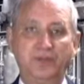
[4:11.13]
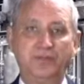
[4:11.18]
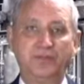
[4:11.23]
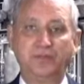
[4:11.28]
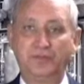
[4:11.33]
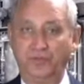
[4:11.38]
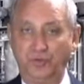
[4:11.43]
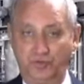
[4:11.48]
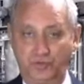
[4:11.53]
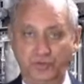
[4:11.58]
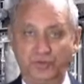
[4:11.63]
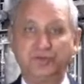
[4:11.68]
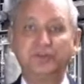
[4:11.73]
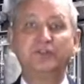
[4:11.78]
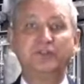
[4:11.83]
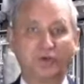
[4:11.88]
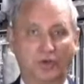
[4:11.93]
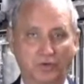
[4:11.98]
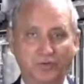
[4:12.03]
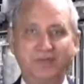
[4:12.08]
the nutrition
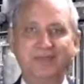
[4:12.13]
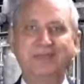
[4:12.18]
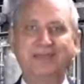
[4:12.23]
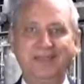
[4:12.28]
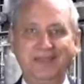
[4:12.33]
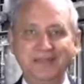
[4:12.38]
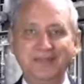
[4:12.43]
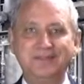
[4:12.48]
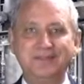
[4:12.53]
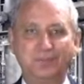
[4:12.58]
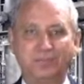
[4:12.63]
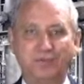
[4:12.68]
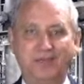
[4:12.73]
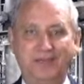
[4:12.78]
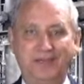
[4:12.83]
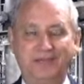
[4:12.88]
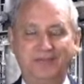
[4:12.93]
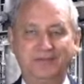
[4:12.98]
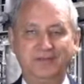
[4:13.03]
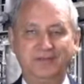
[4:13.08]
that's already in the
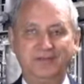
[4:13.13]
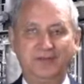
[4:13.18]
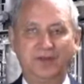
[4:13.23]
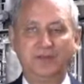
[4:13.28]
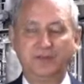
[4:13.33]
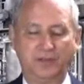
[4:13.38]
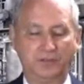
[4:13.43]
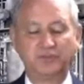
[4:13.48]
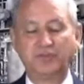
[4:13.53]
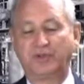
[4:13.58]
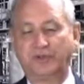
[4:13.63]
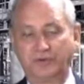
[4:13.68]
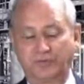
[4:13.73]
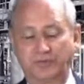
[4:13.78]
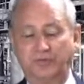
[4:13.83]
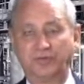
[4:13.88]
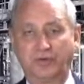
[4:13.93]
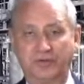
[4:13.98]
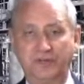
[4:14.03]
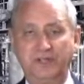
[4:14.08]
plant,
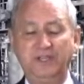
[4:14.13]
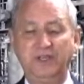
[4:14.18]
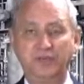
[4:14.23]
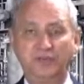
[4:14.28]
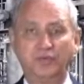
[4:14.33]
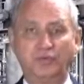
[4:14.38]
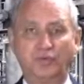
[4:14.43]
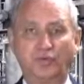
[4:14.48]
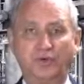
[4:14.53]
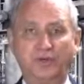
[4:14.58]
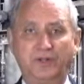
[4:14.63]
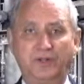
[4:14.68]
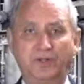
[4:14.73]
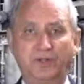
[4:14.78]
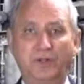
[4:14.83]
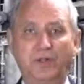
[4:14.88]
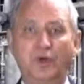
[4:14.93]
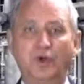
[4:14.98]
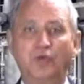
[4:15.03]
it's already in the soil,